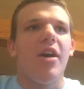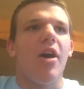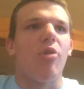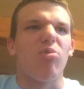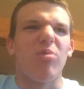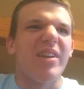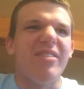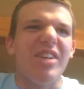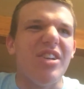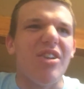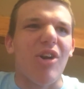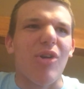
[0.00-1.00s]
a
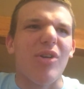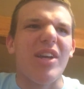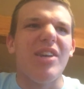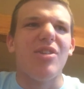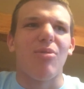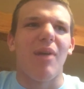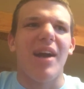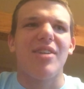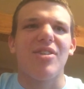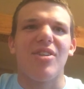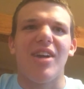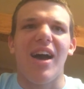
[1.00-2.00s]
really nerdy
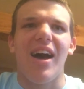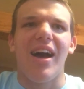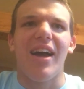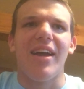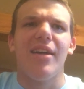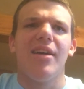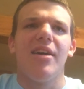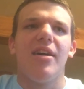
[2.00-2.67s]
director guy,